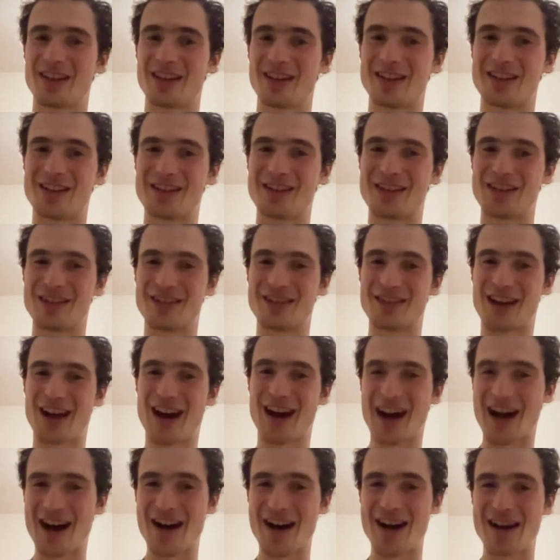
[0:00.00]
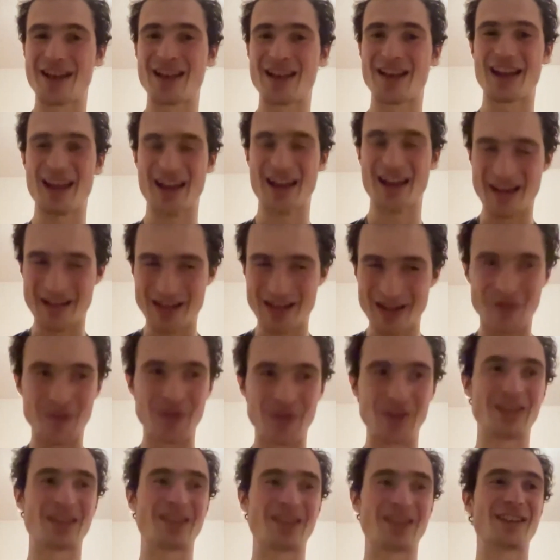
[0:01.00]
I
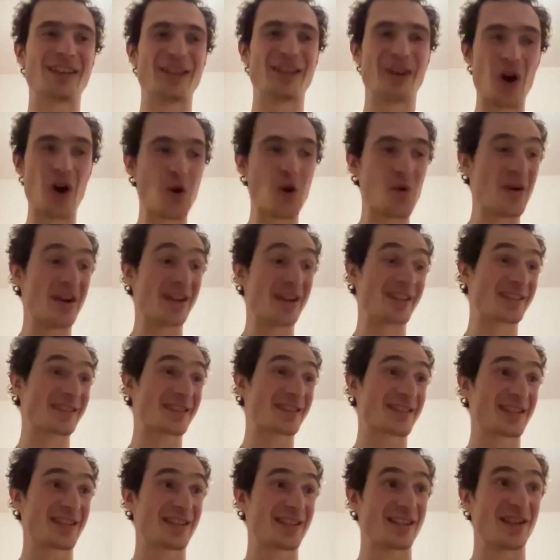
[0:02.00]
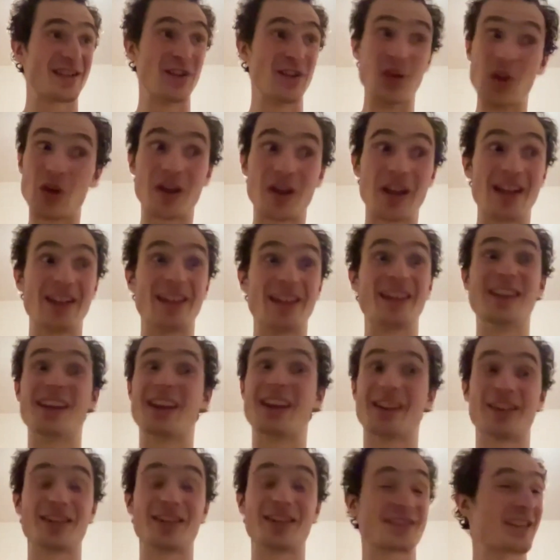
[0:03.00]
definitely always look at
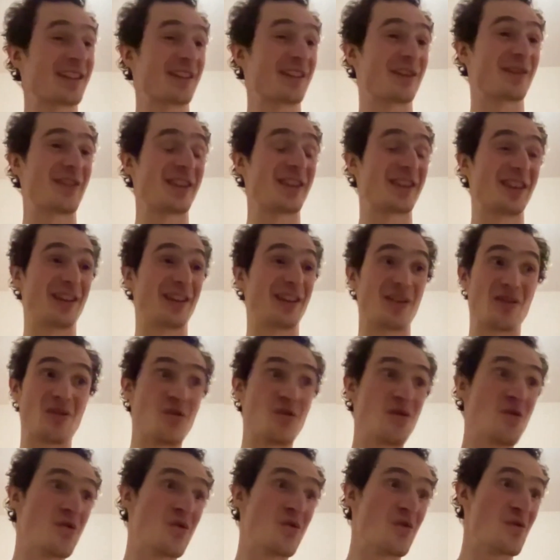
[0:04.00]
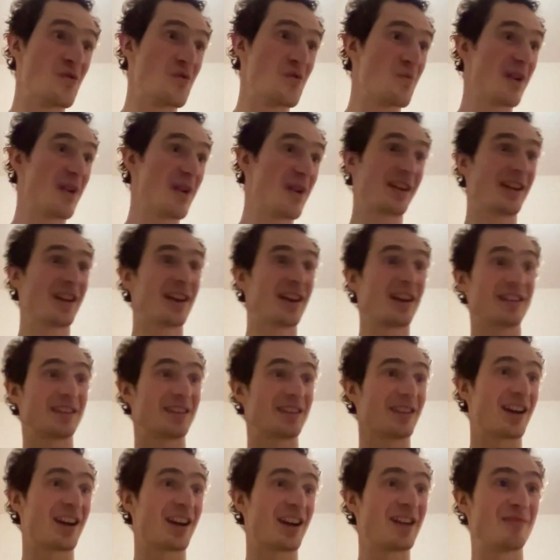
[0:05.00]
the others and thinking, oh my
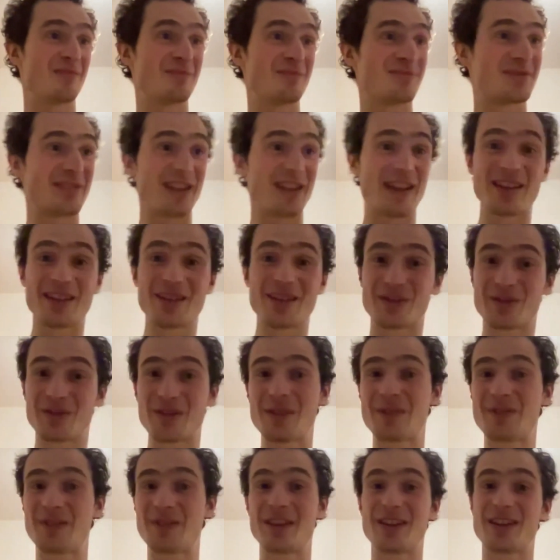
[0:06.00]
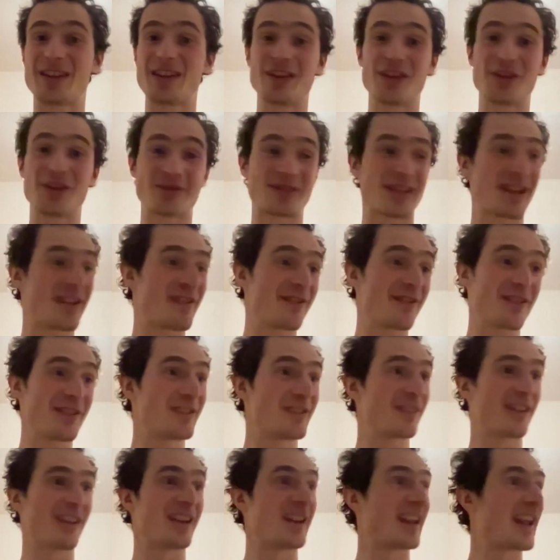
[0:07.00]
God, I'm 10 or 15 kilos
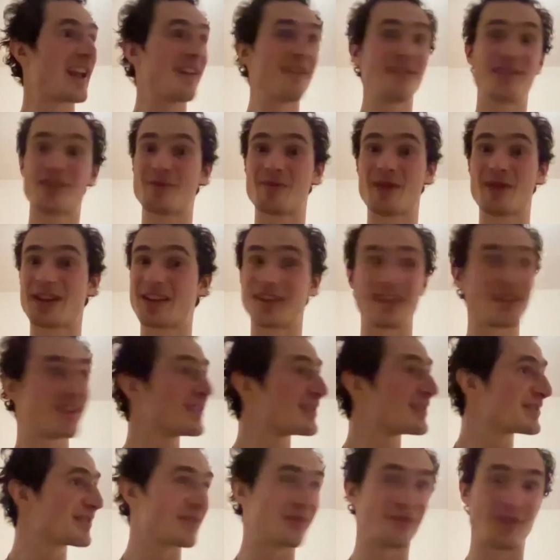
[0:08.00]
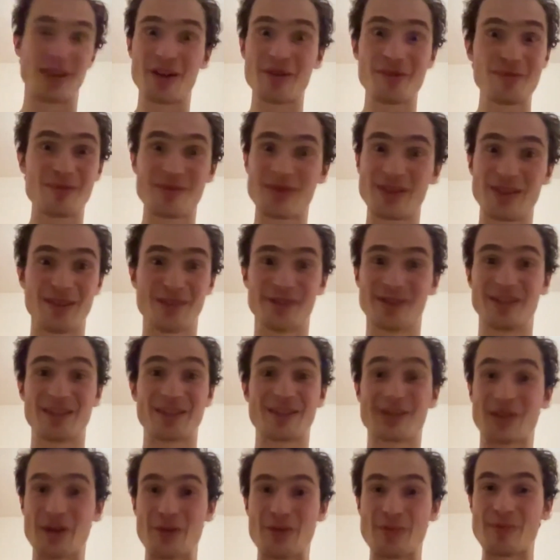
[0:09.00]
heavier than everybody else around me on
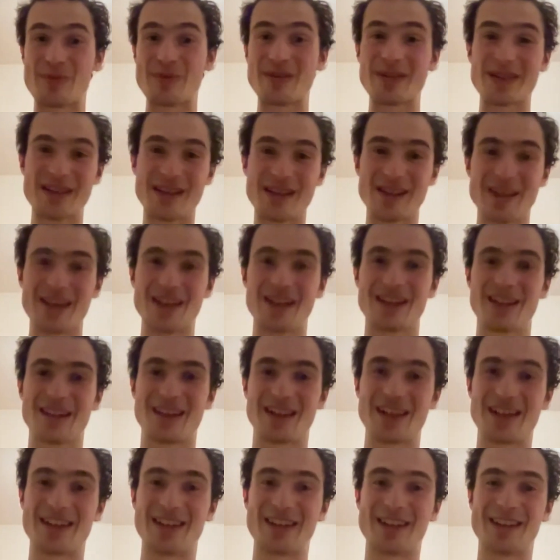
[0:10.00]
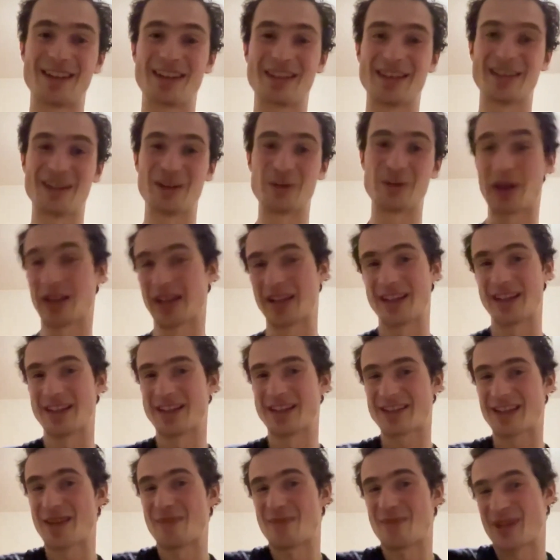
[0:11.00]
this comp. While
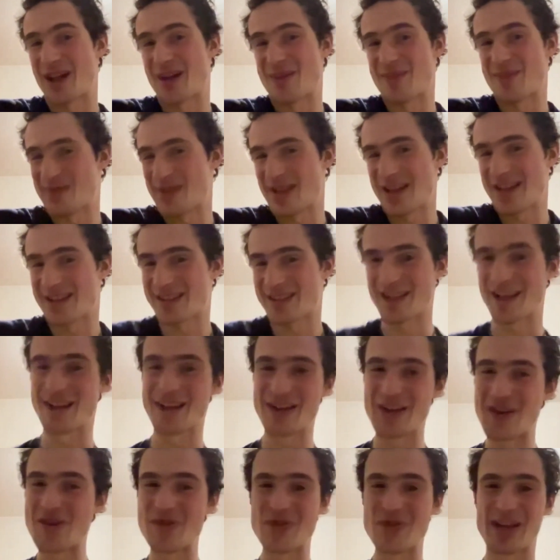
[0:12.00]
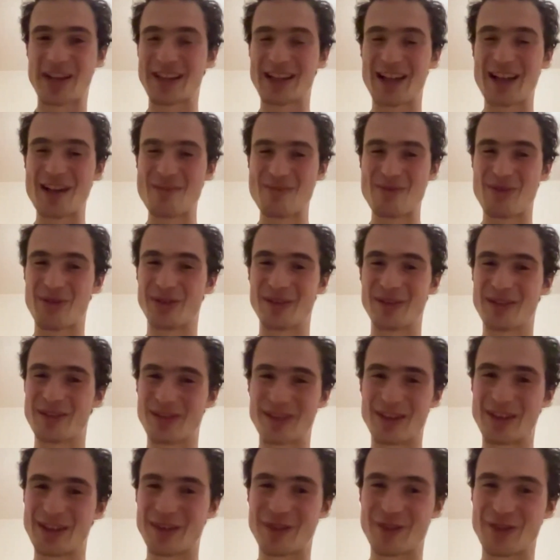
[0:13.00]
at the same time, yes, I know that I'm on
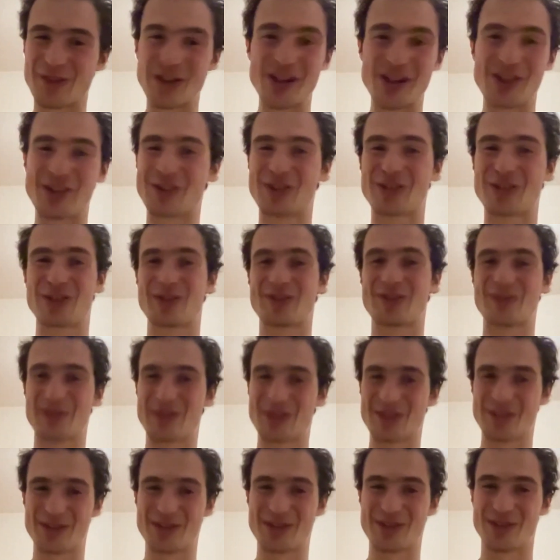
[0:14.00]
the very fringe of